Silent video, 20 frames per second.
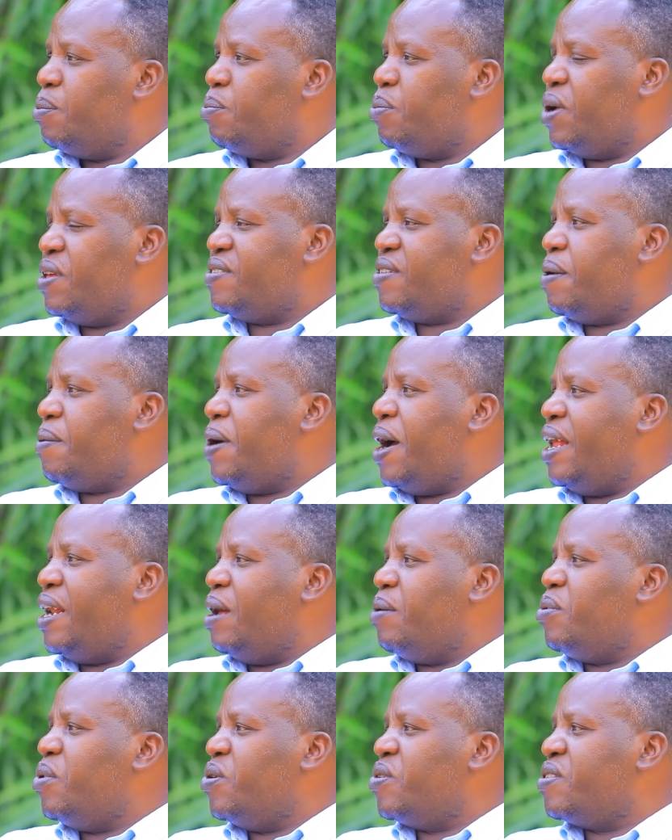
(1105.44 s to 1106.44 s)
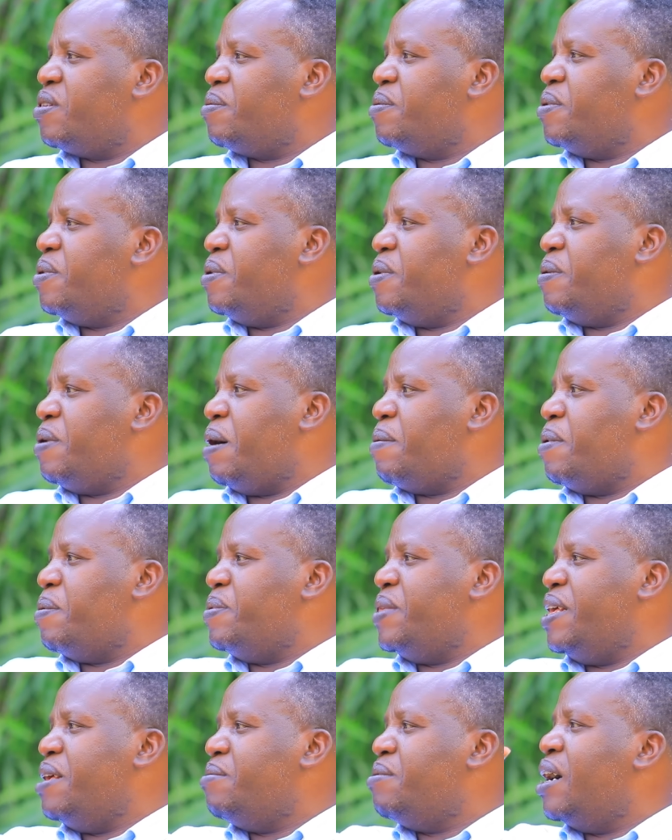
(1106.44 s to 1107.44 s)
maze abana bose
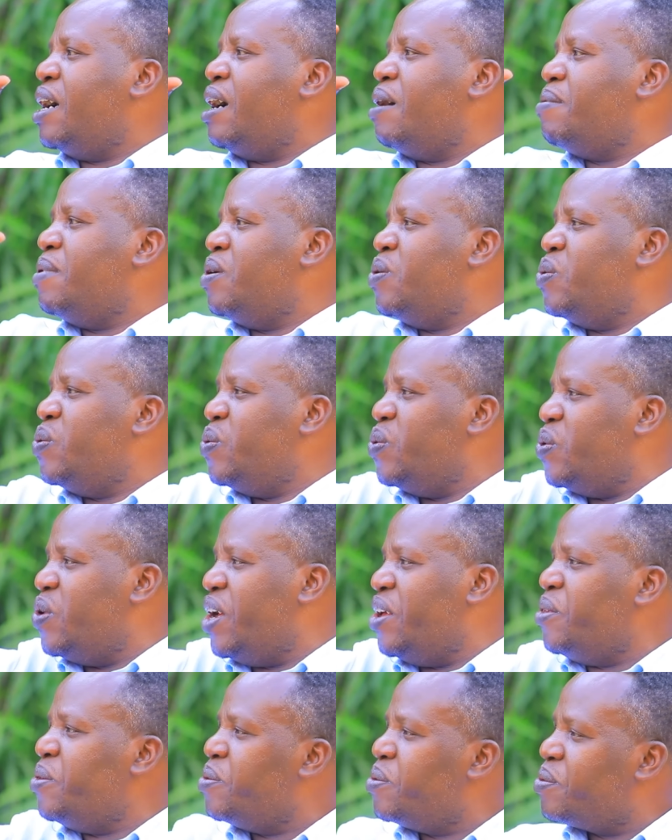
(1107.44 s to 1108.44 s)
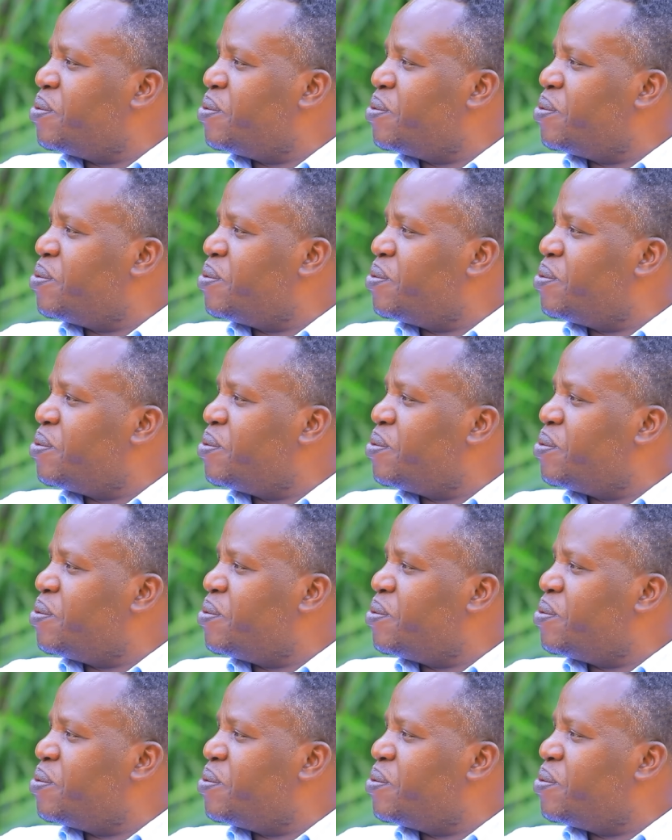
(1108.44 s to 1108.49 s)
ababyeyi bakabakurayo